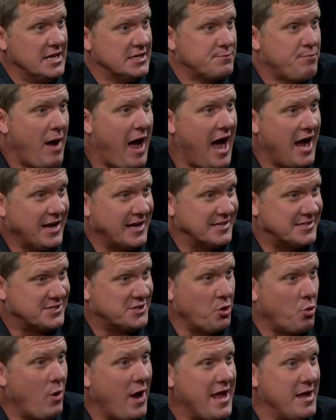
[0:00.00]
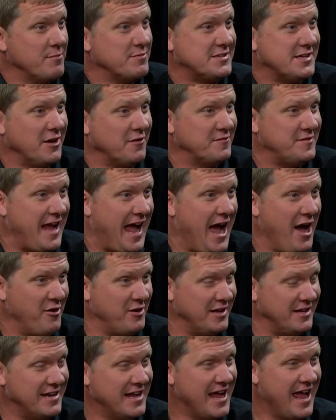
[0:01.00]
his pockets to weigh himself
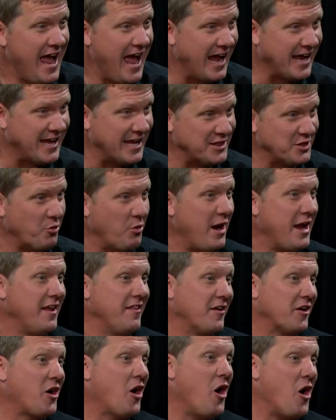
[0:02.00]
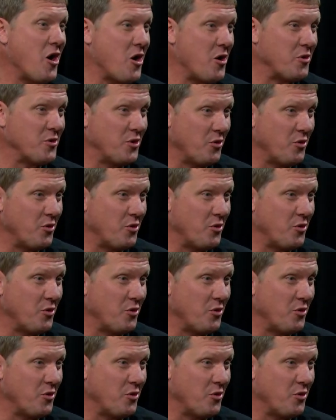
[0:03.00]
down and, and get the weight of the car or